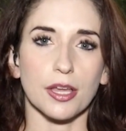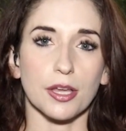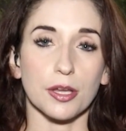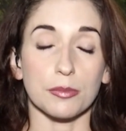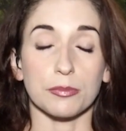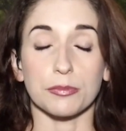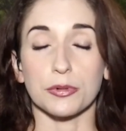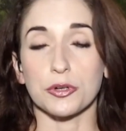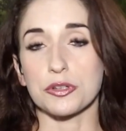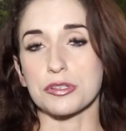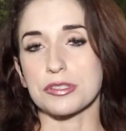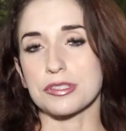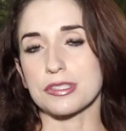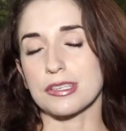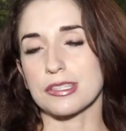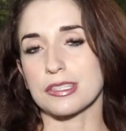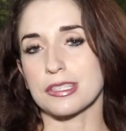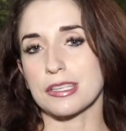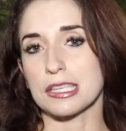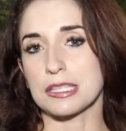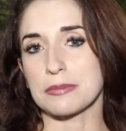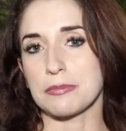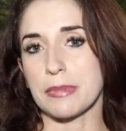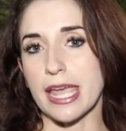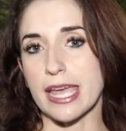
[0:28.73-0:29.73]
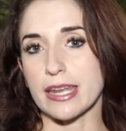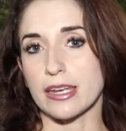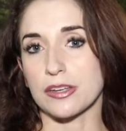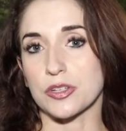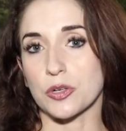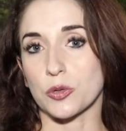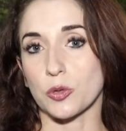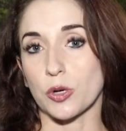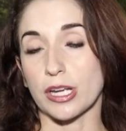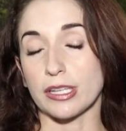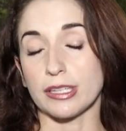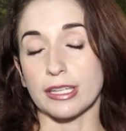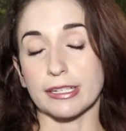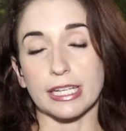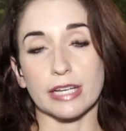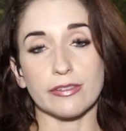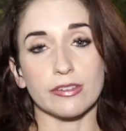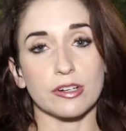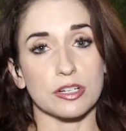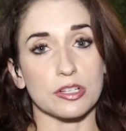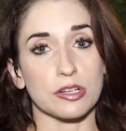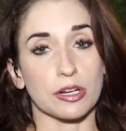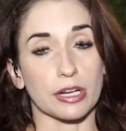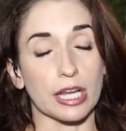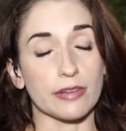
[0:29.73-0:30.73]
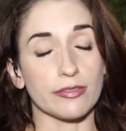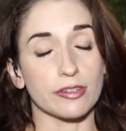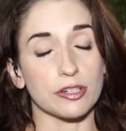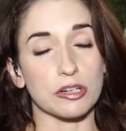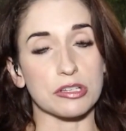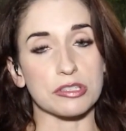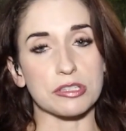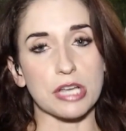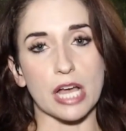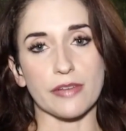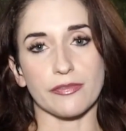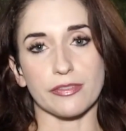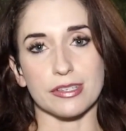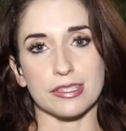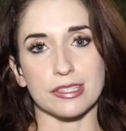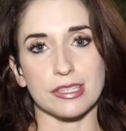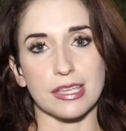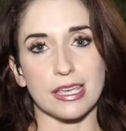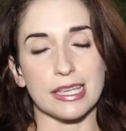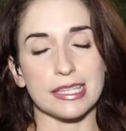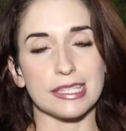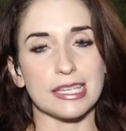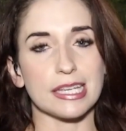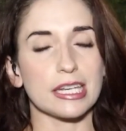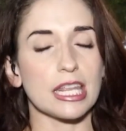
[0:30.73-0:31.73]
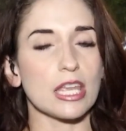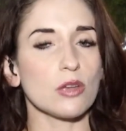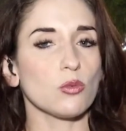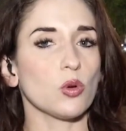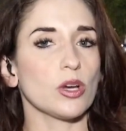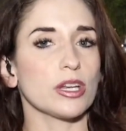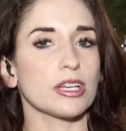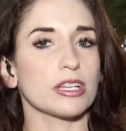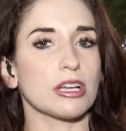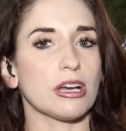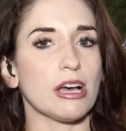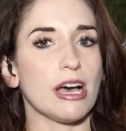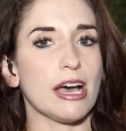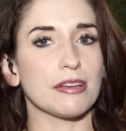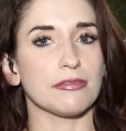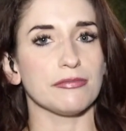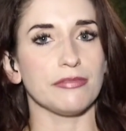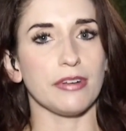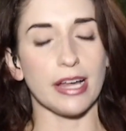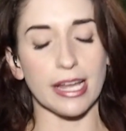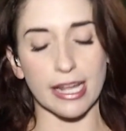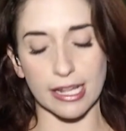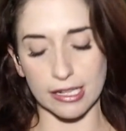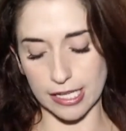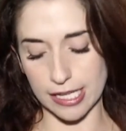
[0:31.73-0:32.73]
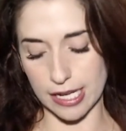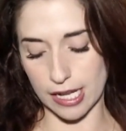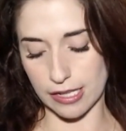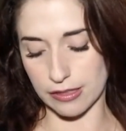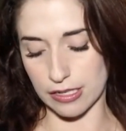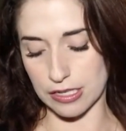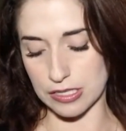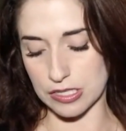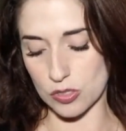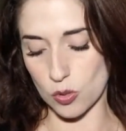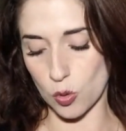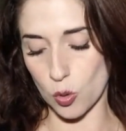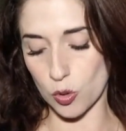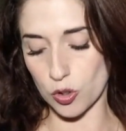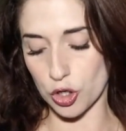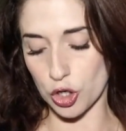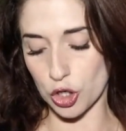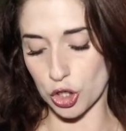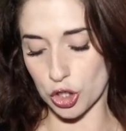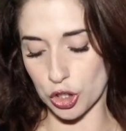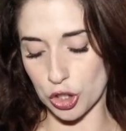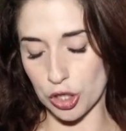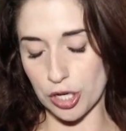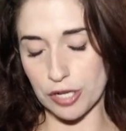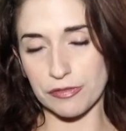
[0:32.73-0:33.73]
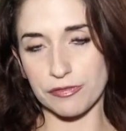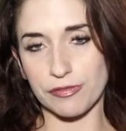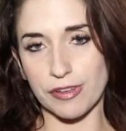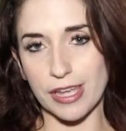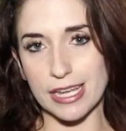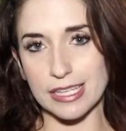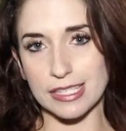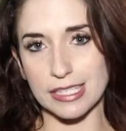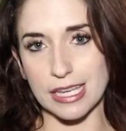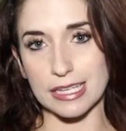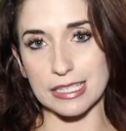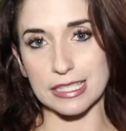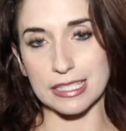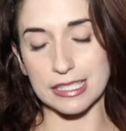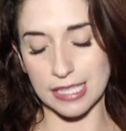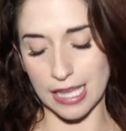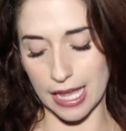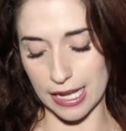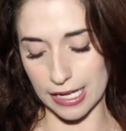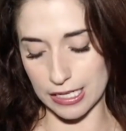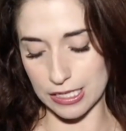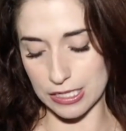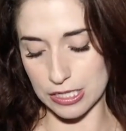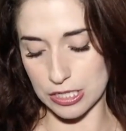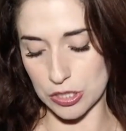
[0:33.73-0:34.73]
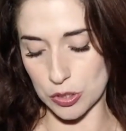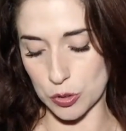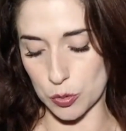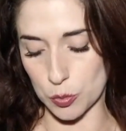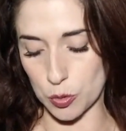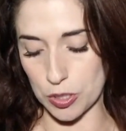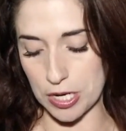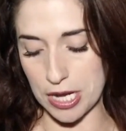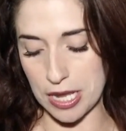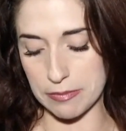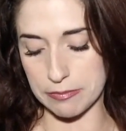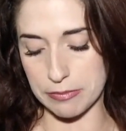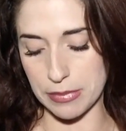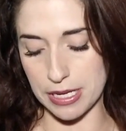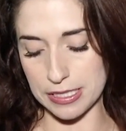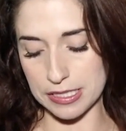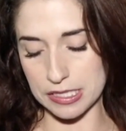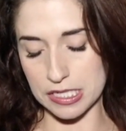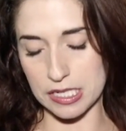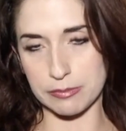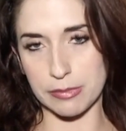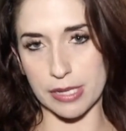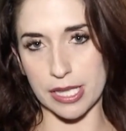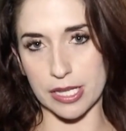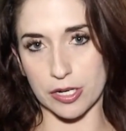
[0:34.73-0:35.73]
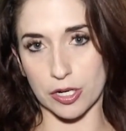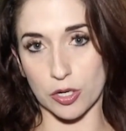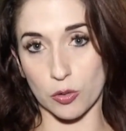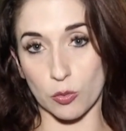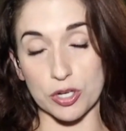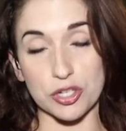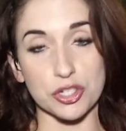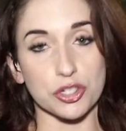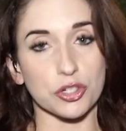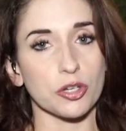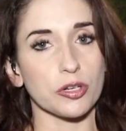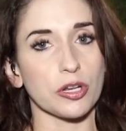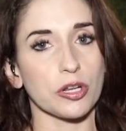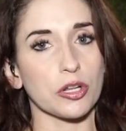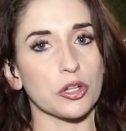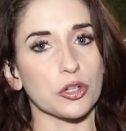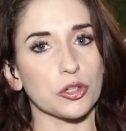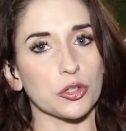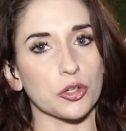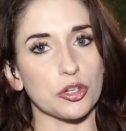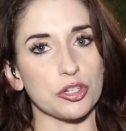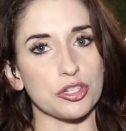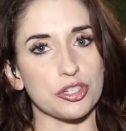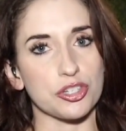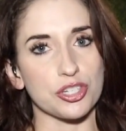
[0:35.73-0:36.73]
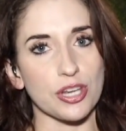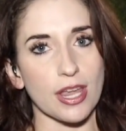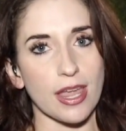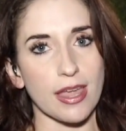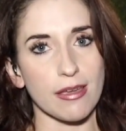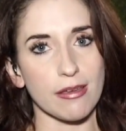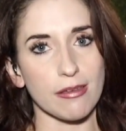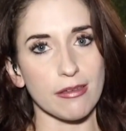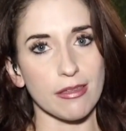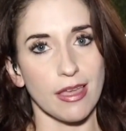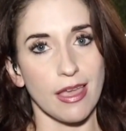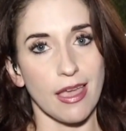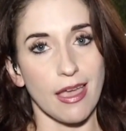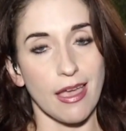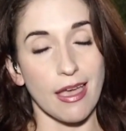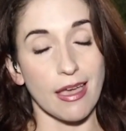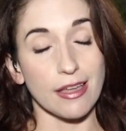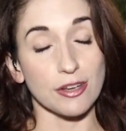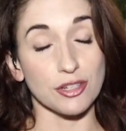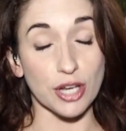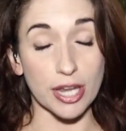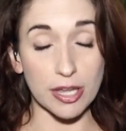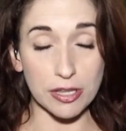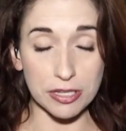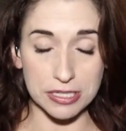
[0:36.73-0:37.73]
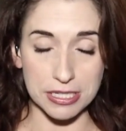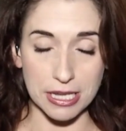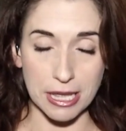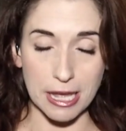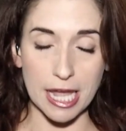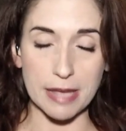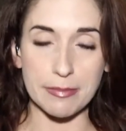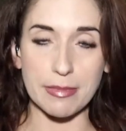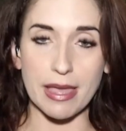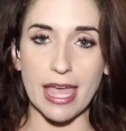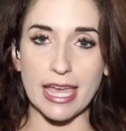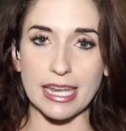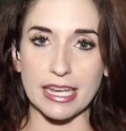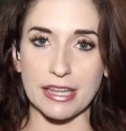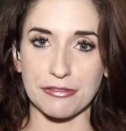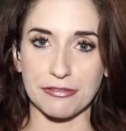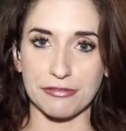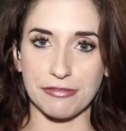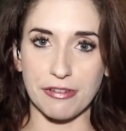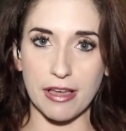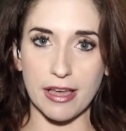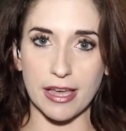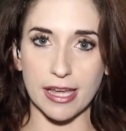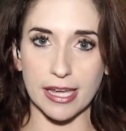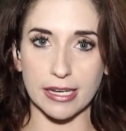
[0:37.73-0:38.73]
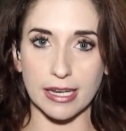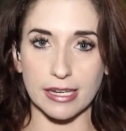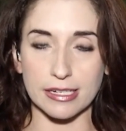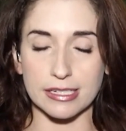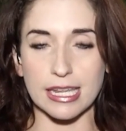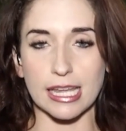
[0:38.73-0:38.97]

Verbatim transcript: Bruce, this is mandatory, and the governor, governor's office says anyone caught violating this order could face a second degree misdemeanor, which could include jail jail time and a fine.